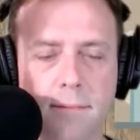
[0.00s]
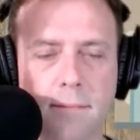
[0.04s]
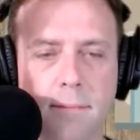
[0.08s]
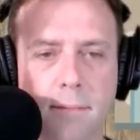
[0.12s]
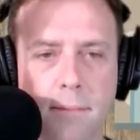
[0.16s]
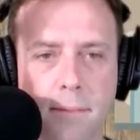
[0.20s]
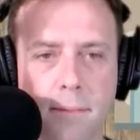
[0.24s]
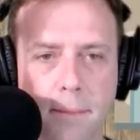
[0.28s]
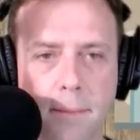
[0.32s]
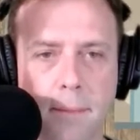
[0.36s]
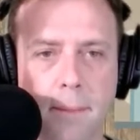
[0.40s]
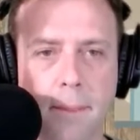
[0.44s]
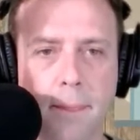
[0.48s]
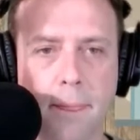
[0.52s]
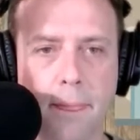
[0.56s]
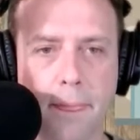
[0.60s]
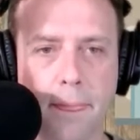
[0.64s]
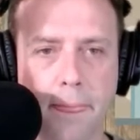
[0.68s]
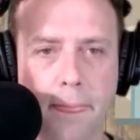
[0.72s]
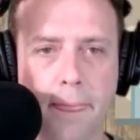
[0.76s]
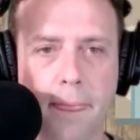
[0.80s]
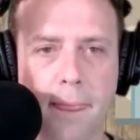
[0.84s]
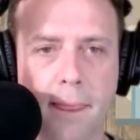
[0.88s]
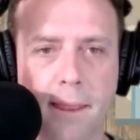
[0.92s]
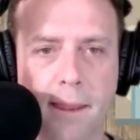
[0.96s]

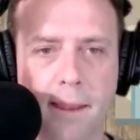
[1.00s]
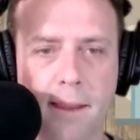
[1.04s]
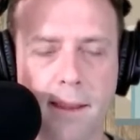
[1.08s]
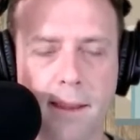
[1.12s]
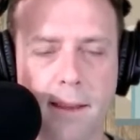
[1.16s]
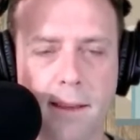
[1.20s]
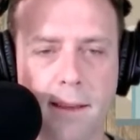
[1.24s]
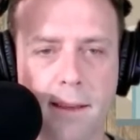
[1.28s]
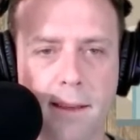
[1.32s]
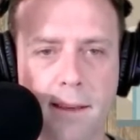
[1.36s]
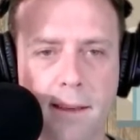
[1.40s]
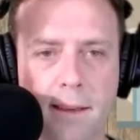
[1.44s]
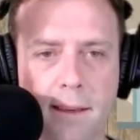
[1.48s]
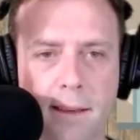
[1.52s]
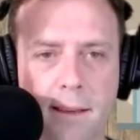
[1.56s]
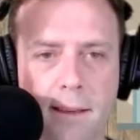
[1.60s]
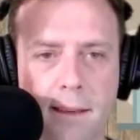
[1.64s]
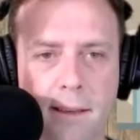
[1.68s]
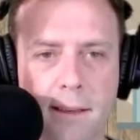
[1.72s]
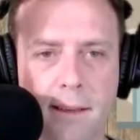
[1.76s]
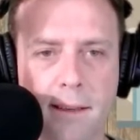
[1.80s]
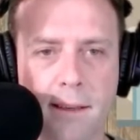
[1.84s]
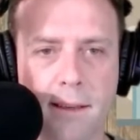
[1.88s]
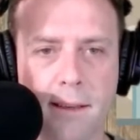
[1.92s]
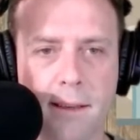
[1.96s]

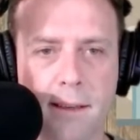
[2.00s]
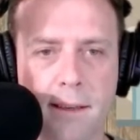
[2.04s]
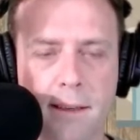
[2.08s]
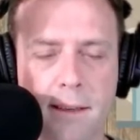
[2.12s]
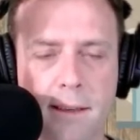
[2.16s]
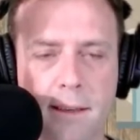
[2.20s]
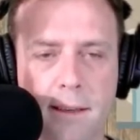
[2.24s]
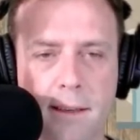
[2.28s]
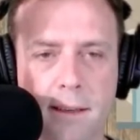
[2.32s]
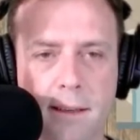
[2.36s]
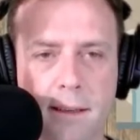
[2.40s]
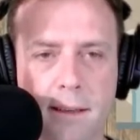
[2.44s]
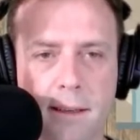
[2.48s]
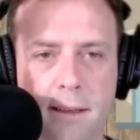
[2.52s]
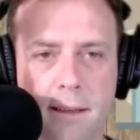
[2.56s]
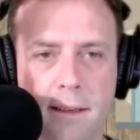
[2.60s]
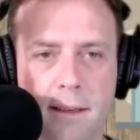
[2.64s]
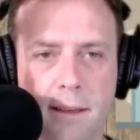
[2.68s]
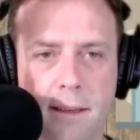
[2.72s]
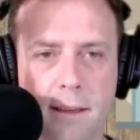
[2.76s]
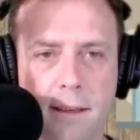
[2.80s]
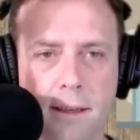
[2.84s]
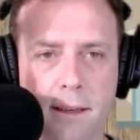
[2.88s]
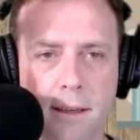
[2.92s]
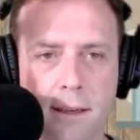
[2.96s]

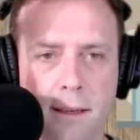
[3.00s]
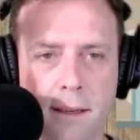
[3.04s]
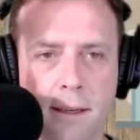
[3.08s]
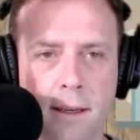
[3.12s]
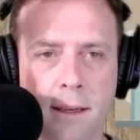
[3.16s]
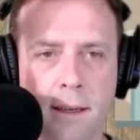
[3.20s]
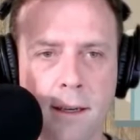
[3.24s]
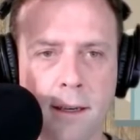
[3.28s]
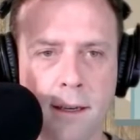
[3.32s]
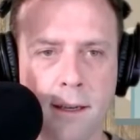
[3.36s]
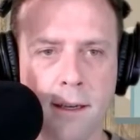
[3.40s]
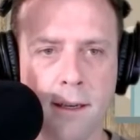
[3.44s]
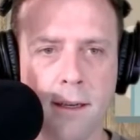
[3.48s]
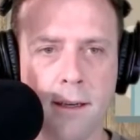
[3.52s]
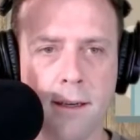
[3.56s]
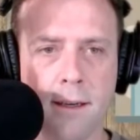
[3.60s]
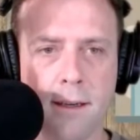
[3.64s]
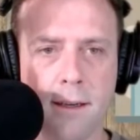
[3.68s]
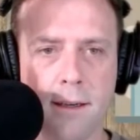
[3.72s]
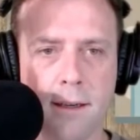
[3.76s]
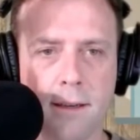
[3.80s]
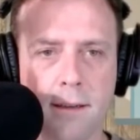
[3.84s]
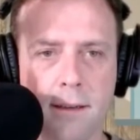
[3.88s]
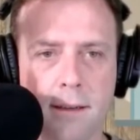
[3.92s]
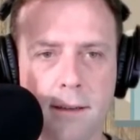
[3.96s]

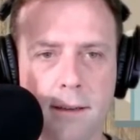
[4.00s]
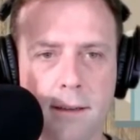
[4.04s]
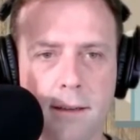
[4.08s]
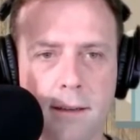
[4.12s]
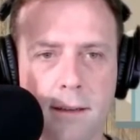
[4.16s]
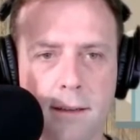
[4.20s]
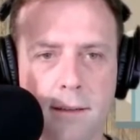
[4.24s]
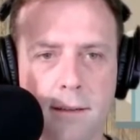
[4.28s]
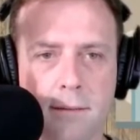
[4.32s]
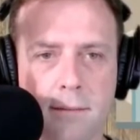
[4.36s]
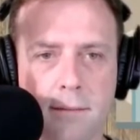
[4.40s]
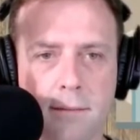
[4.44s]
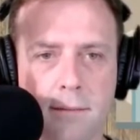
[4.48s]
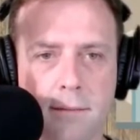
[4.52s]
(not speaking)